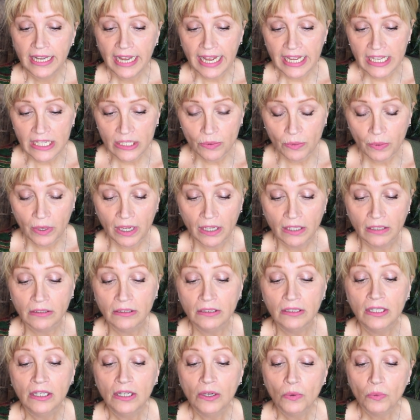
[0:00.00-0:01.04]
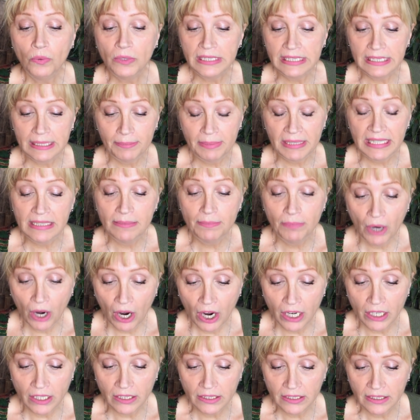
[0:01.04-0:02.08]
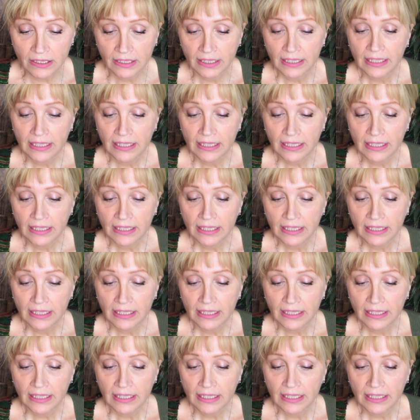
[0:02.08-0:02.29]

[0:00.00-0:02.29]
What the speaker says: as well was a big part.